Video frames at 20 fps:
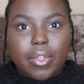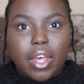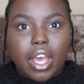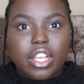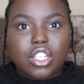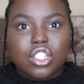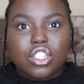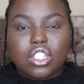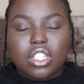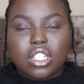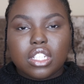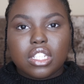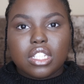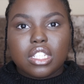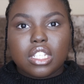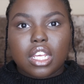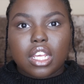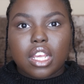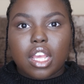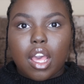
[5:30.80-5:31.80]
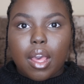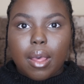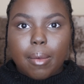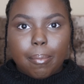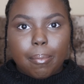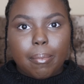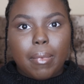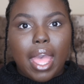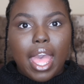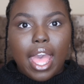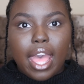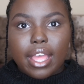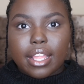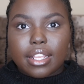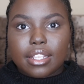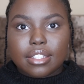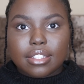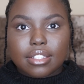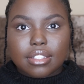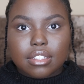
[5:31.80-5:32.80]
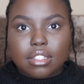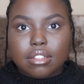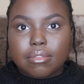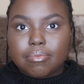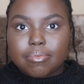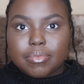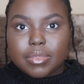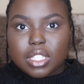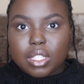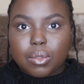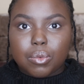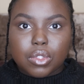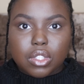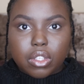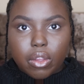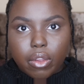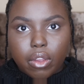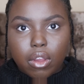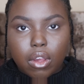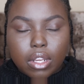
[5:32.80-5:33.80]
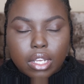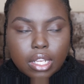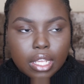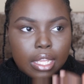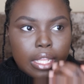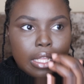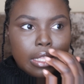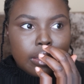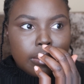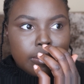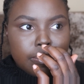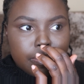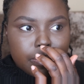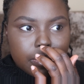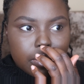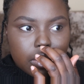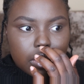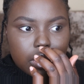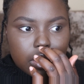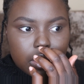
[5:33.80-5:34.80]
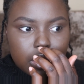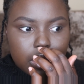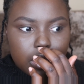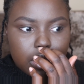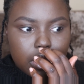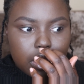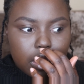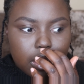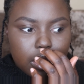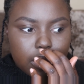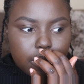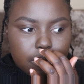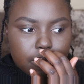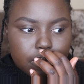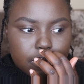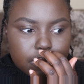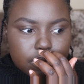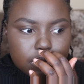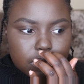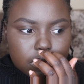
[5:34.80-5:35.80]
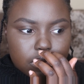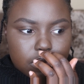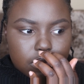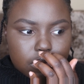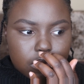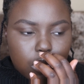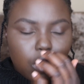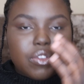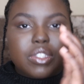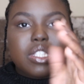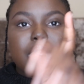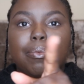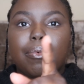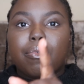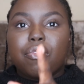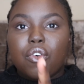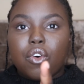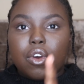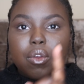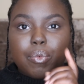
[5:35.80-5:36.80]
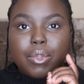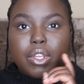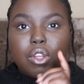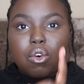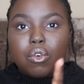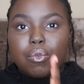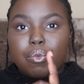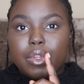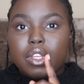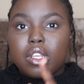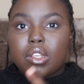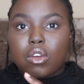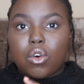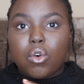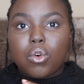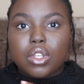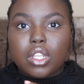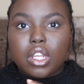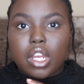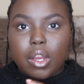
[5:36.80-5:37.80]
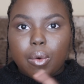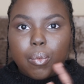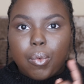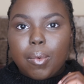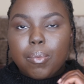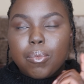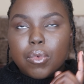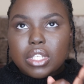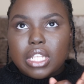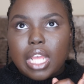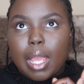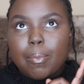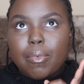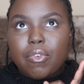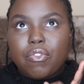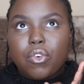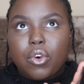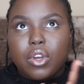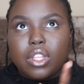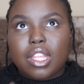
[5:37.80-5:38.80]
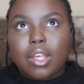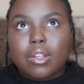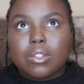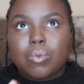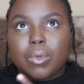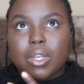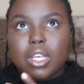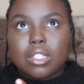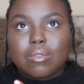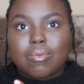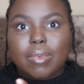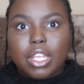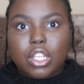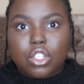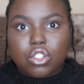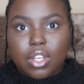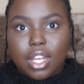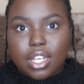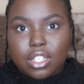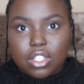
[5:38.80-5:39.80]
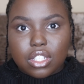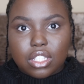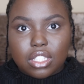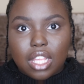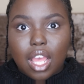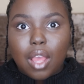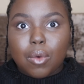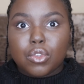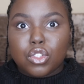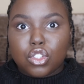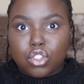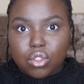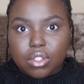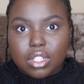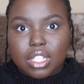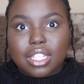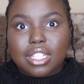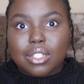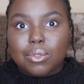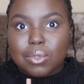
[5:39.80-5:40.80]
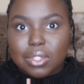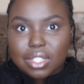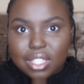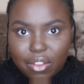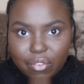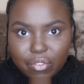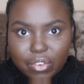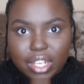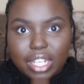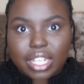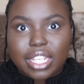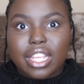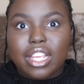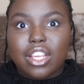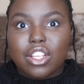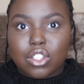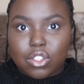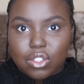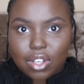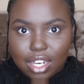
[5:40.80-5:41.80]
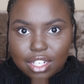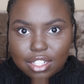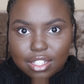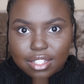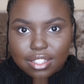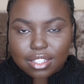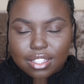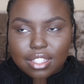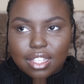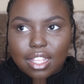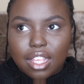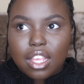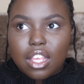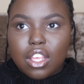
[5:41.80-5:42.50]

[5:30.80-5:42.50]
I should come and see what's going on. Obviously before we'd called her one more time before, and that was because my contractions, I was sure that this was definitely contractions.